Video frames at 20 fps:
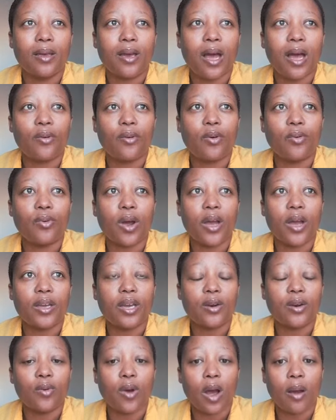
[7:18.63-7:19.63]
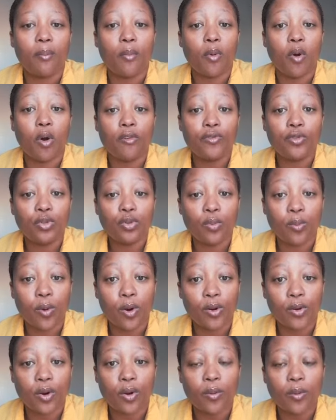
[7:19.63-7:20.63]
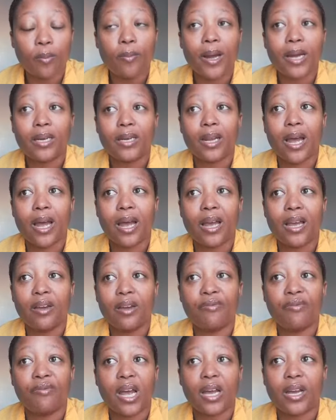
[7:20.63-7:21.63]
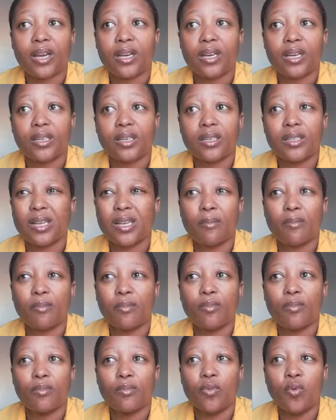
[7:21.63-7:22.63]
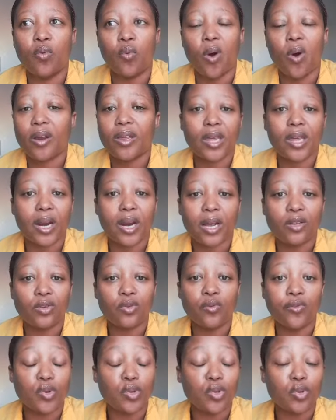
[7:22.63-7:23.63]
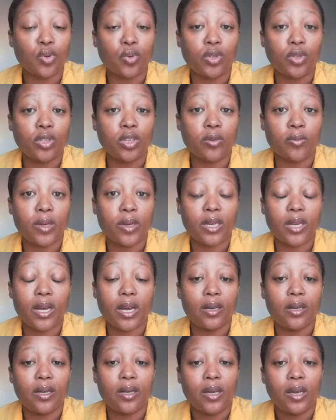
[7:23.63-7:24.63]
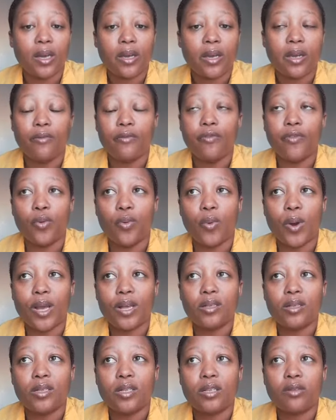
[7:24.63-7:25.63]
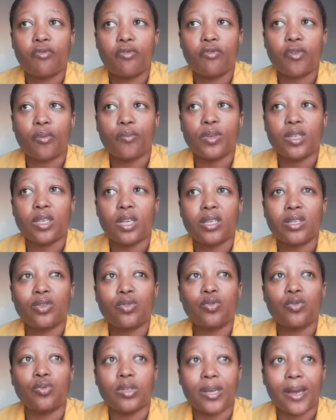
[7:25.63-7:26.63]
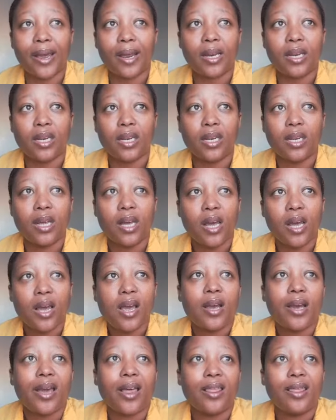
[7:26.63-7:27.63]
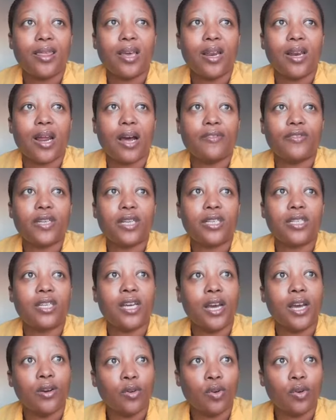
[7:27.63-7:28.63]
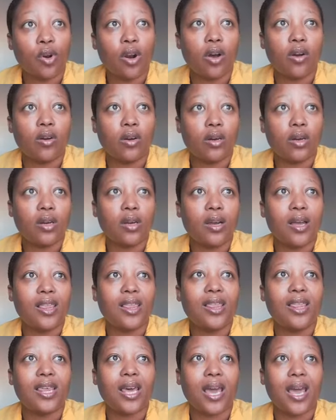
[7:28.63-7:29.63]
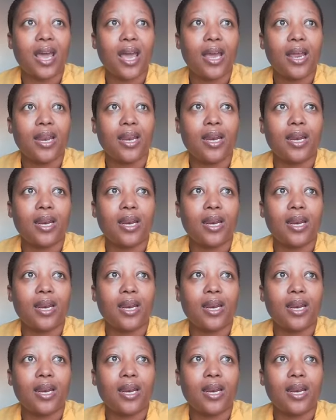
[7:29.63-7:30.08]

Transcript: I'm off tomorrow, but I have like some work that I do for social media influence from 6 to 10. And then after 10 o'clock, then